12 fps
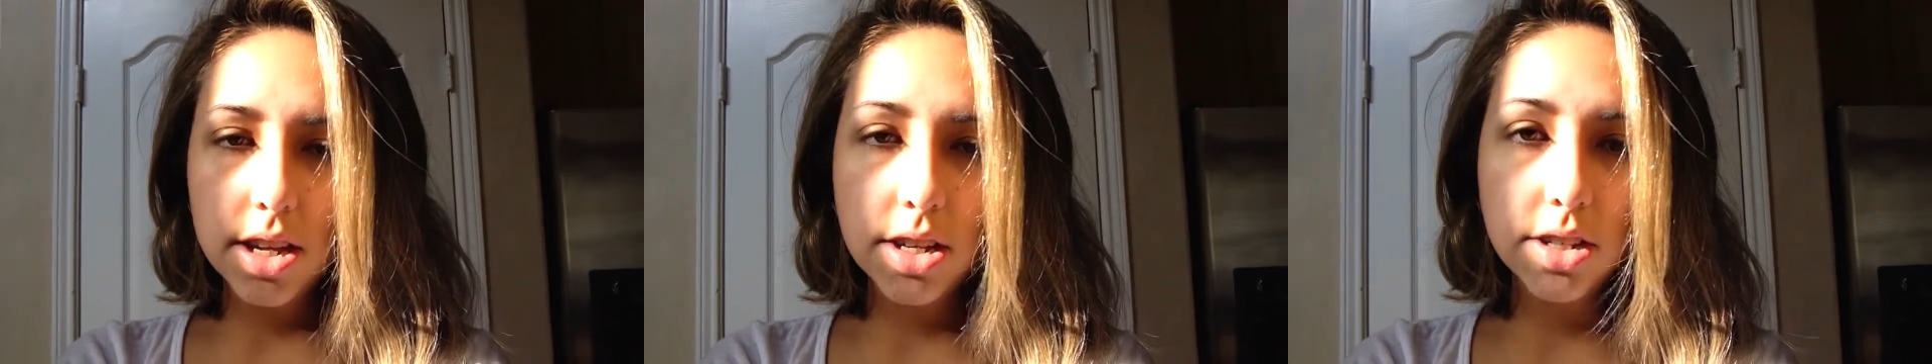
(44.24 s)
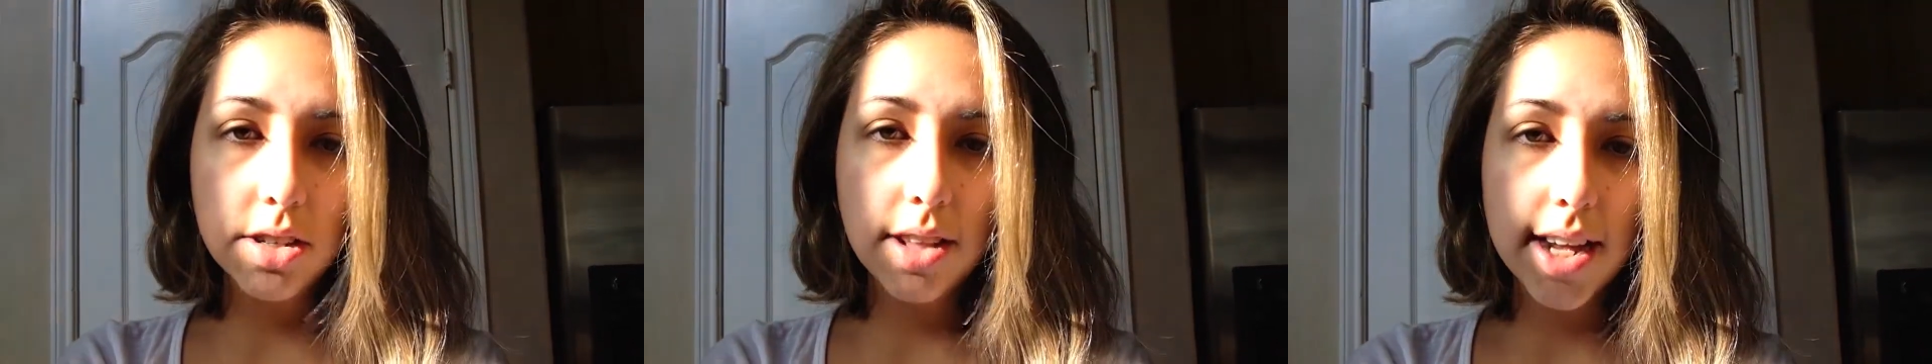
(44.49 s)

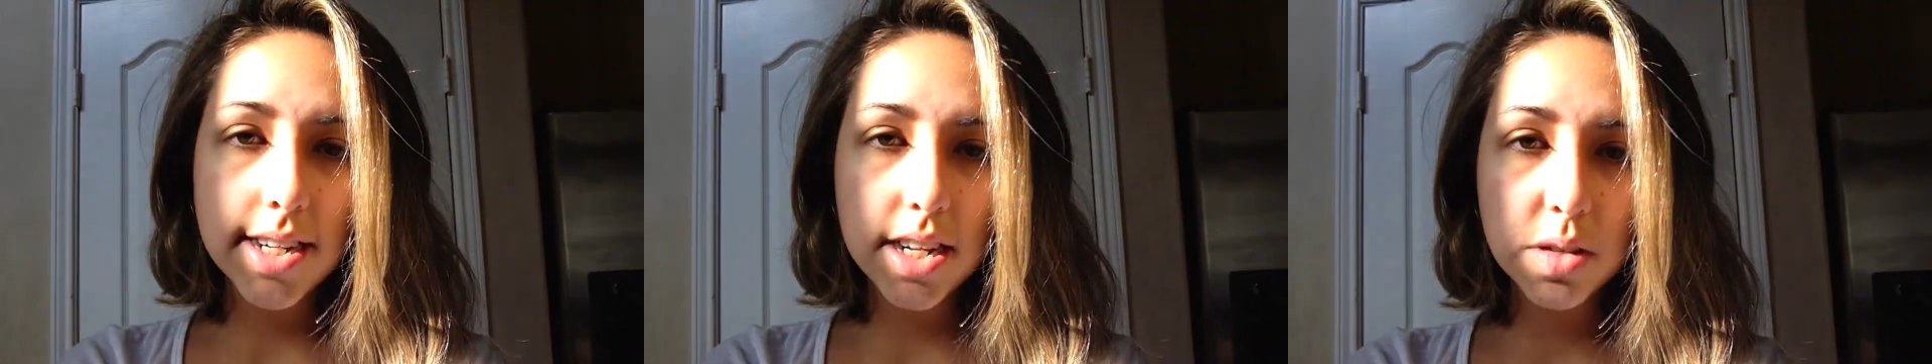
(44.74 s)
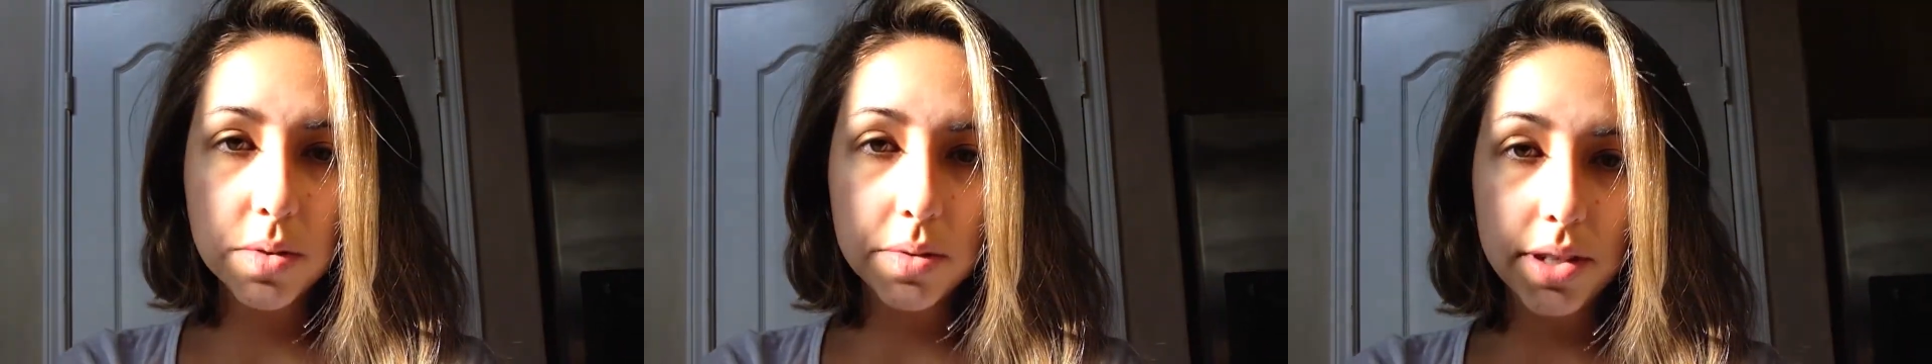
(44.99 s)
So that
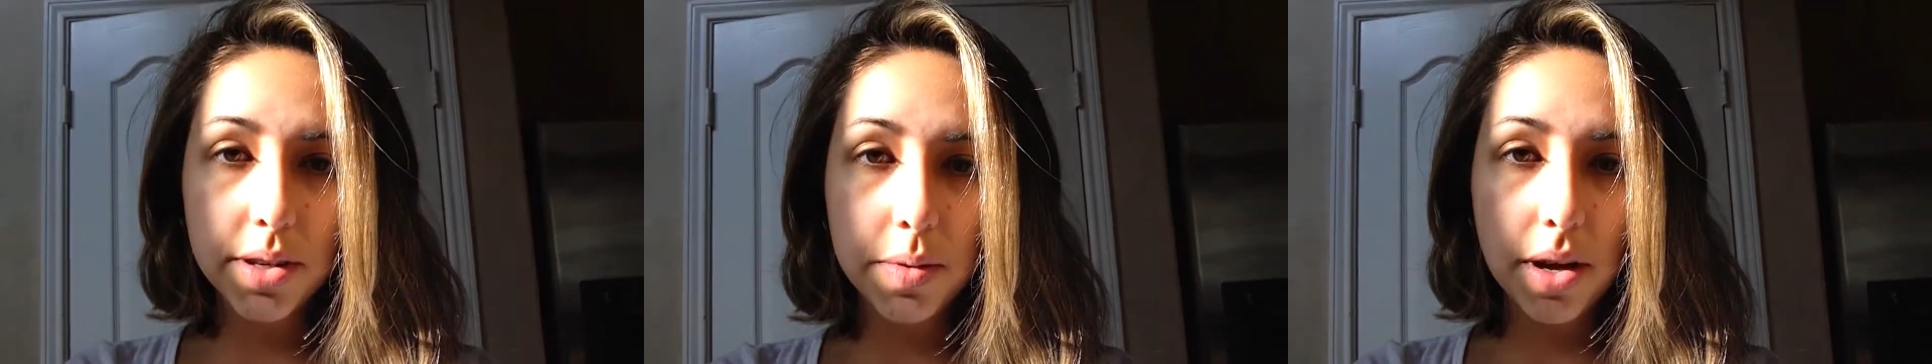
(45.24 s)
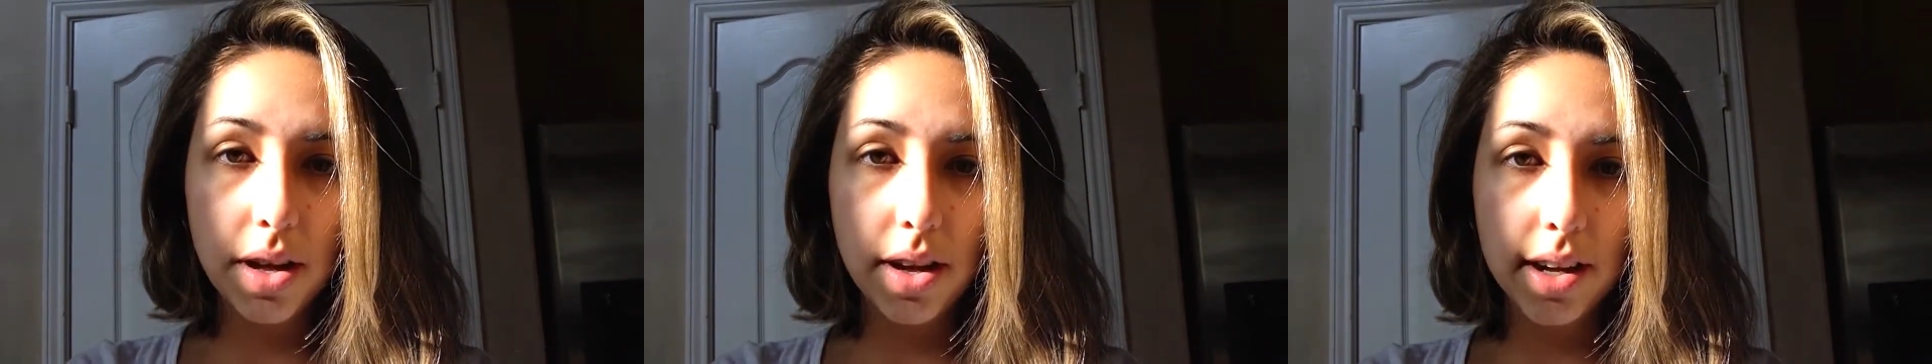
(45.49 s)
test went really
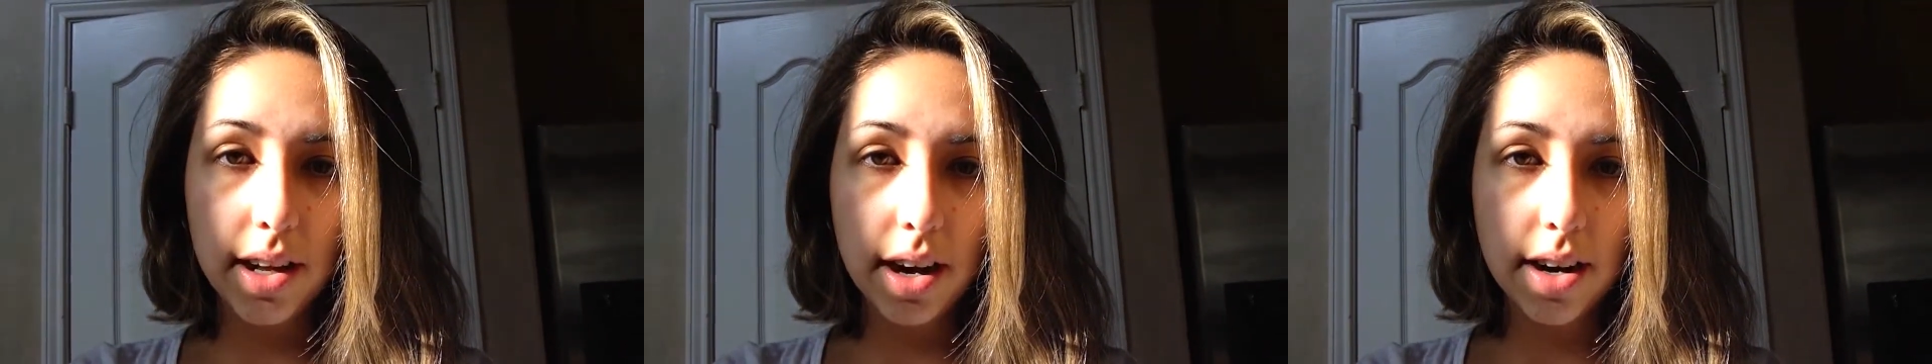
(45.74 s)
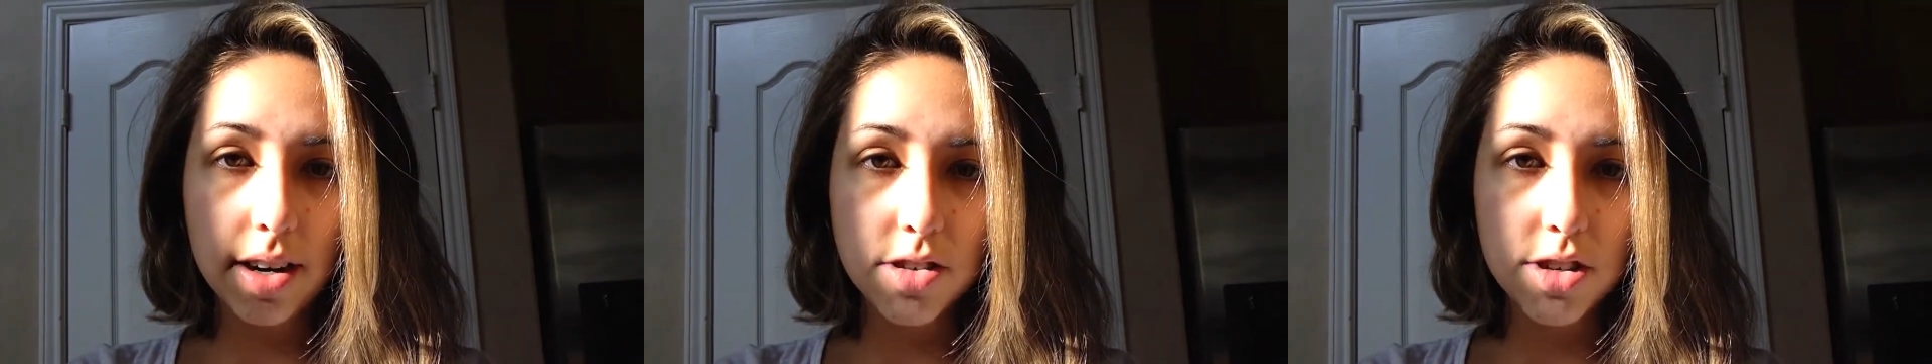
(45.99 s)
well. I got
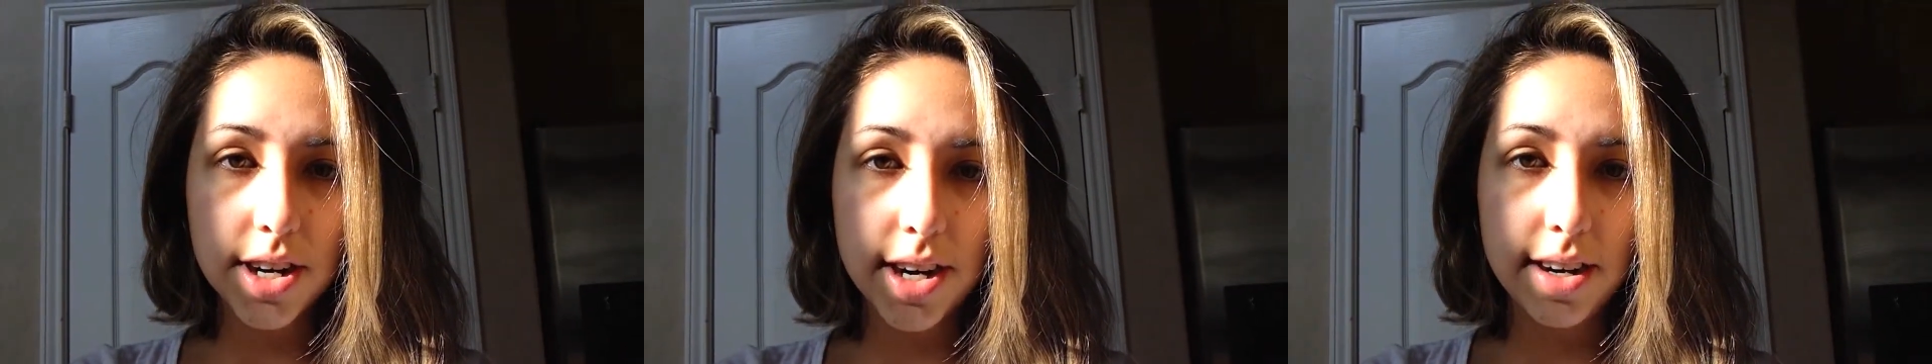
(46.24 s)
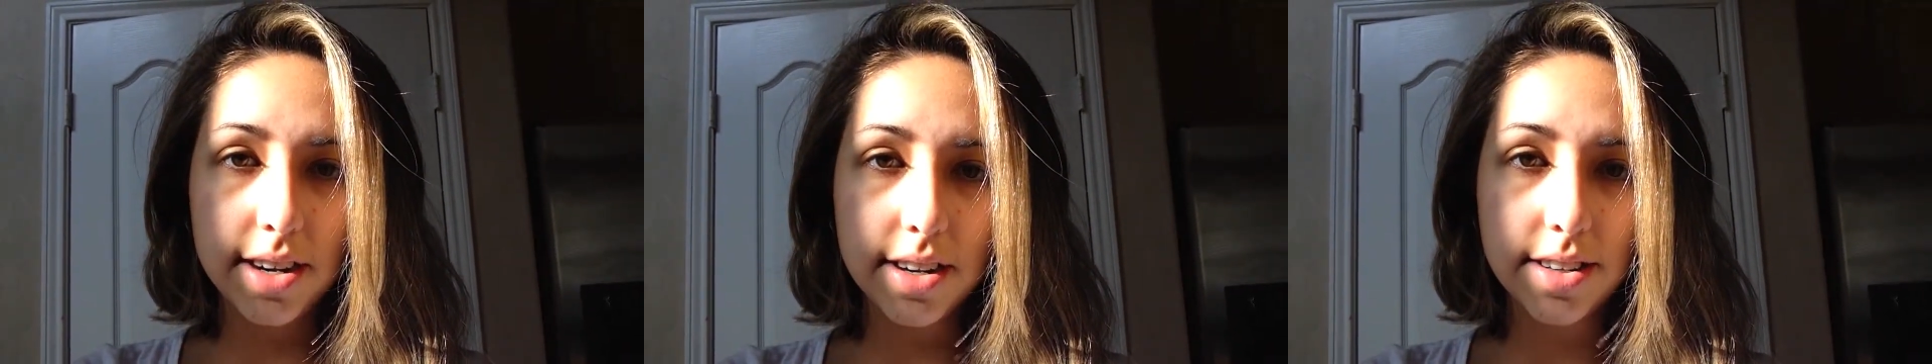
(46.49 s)
100,